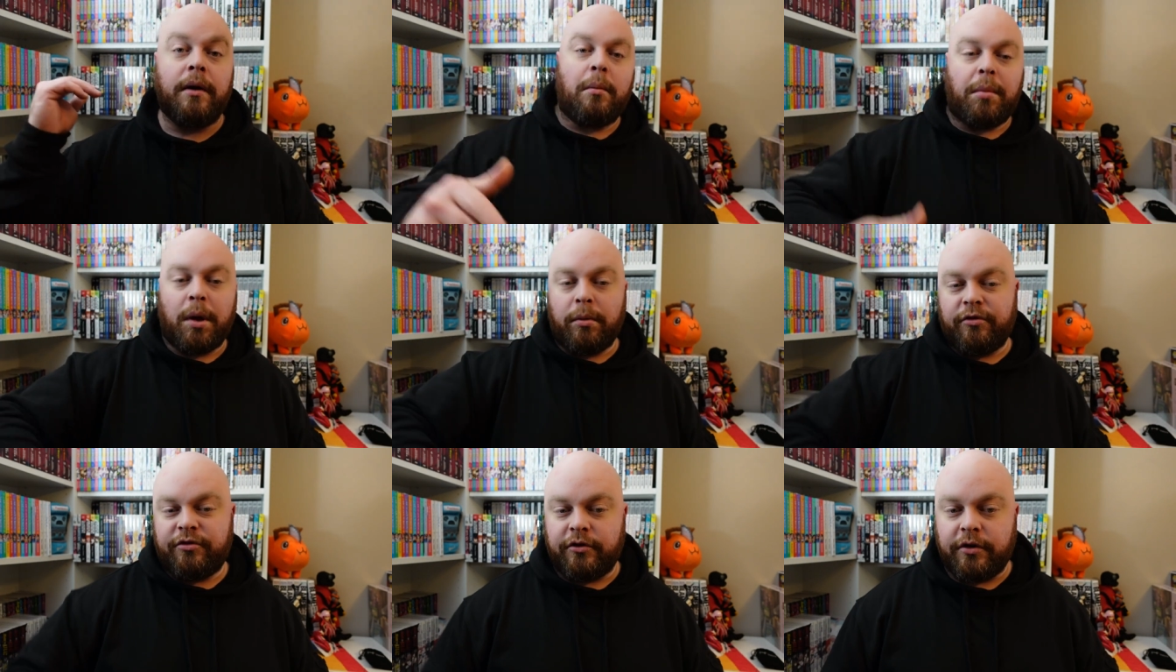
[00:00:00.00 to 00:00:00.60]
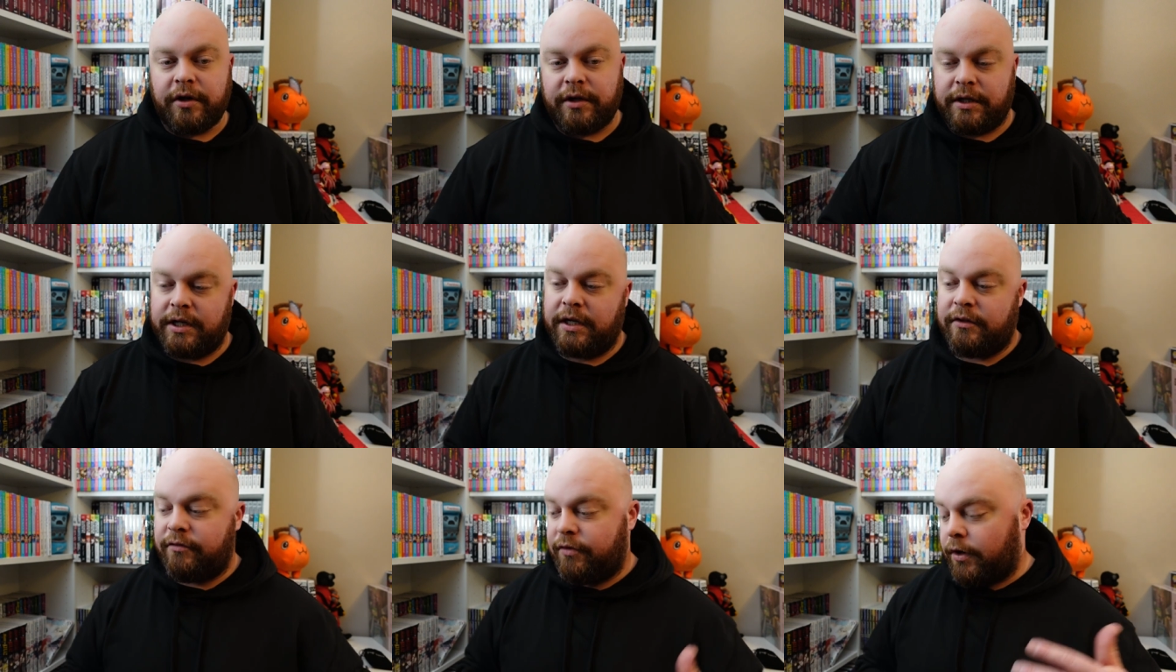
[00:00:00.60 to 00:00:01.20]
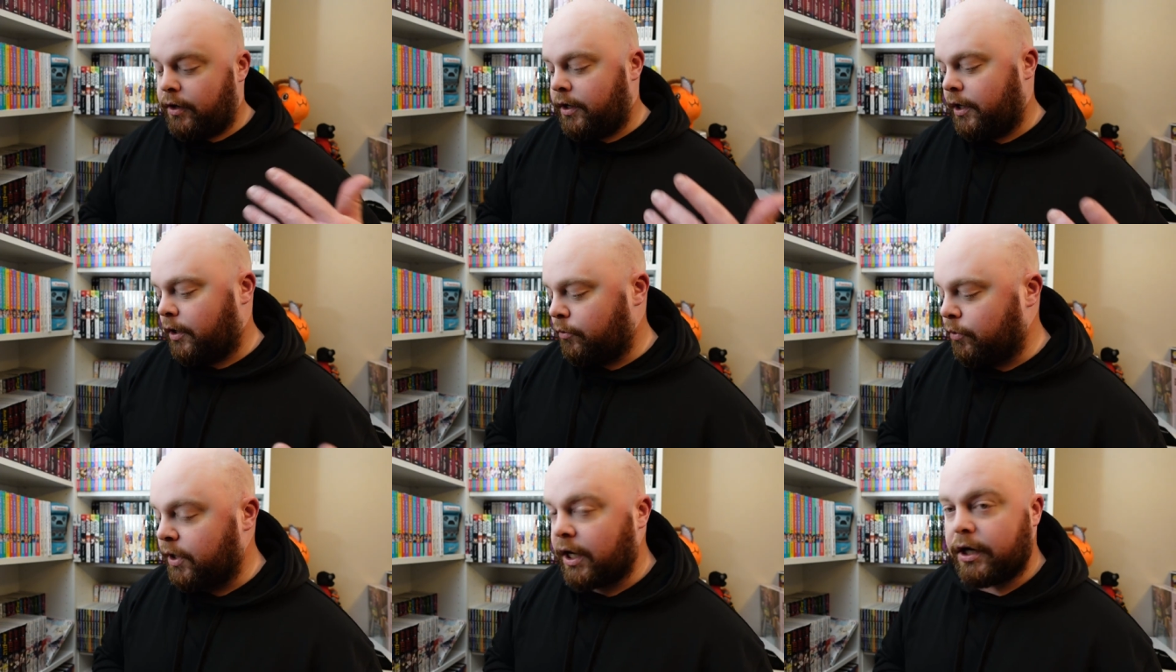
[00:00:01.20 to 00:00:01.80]
publisher, and then at the very
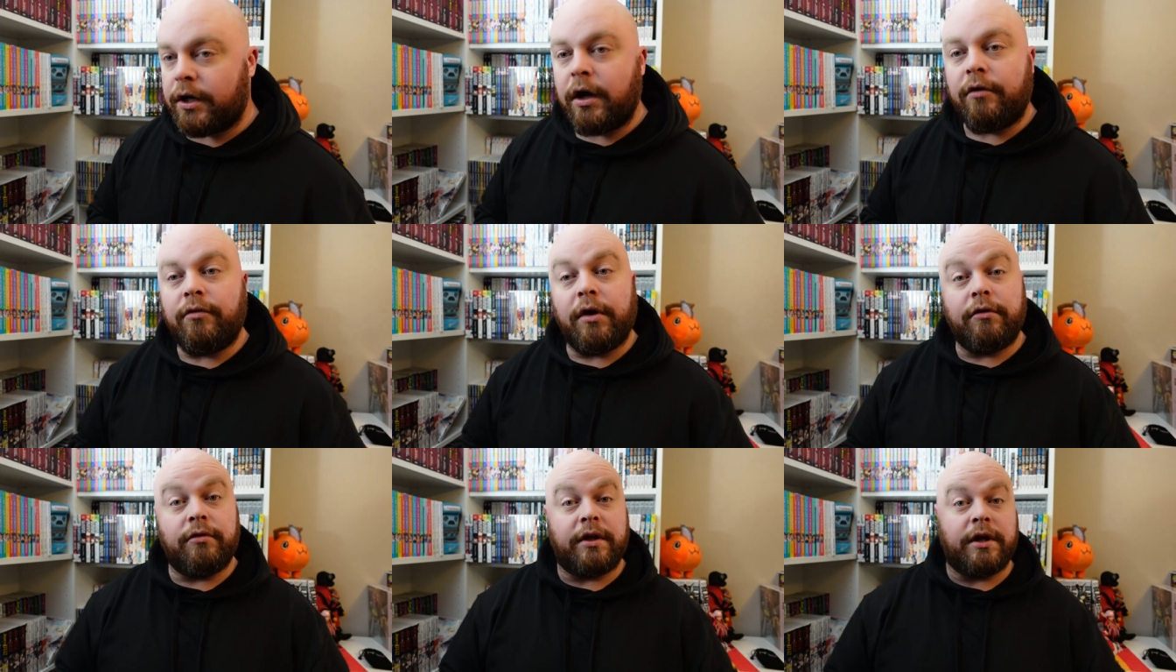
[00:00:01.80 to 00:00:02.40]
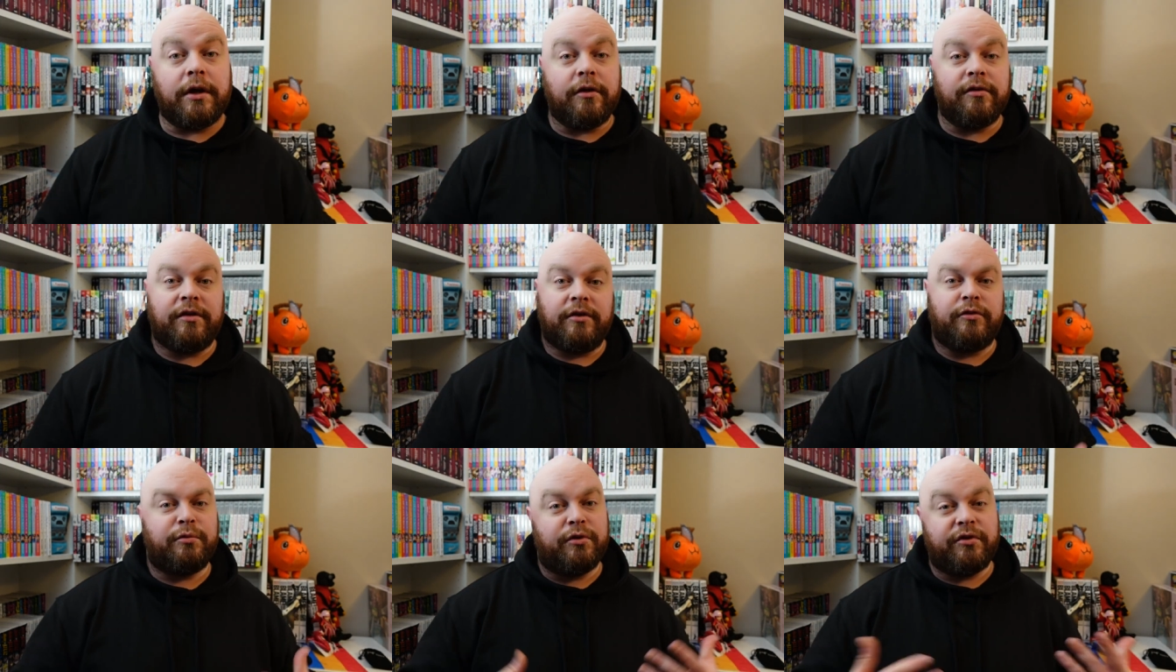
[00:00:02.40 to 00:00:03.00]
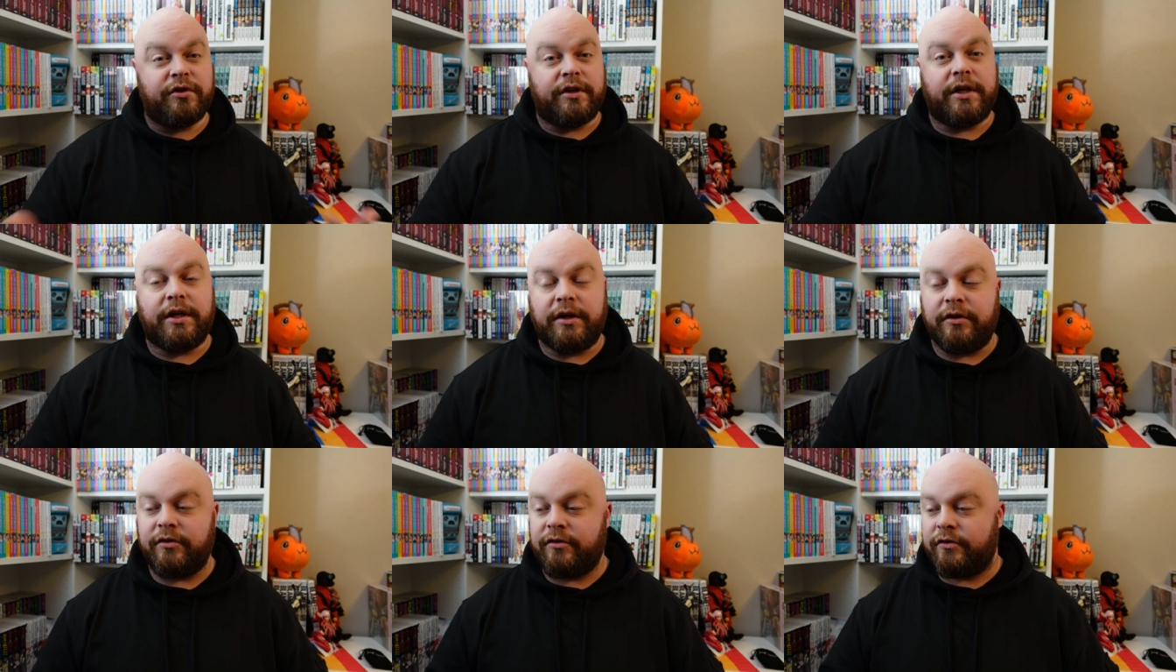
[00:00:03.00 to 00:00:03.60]
end, we'll kind of cover everything else that's
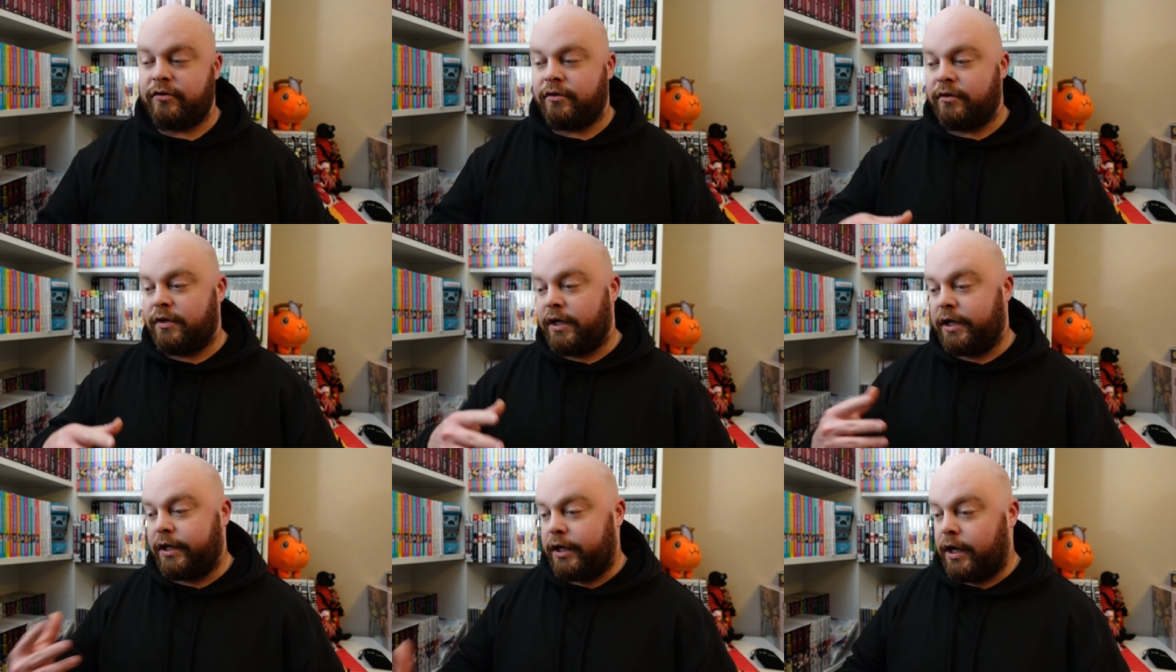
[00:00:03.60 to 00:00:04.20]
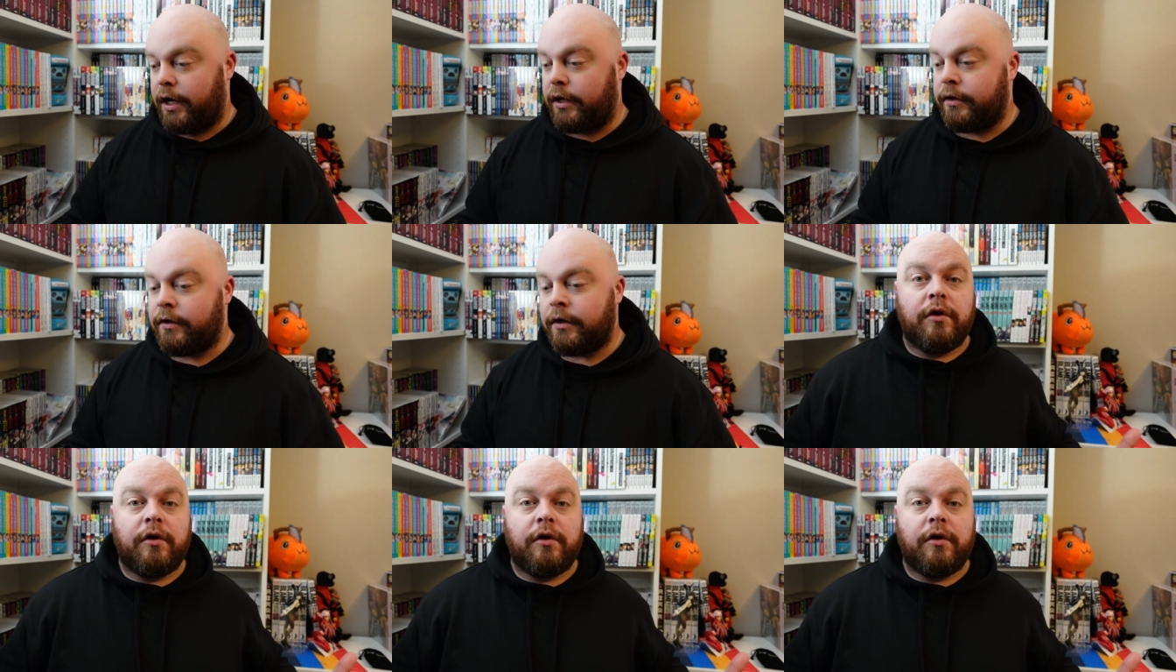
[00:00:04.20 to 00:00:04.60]
miscellaneous that I got.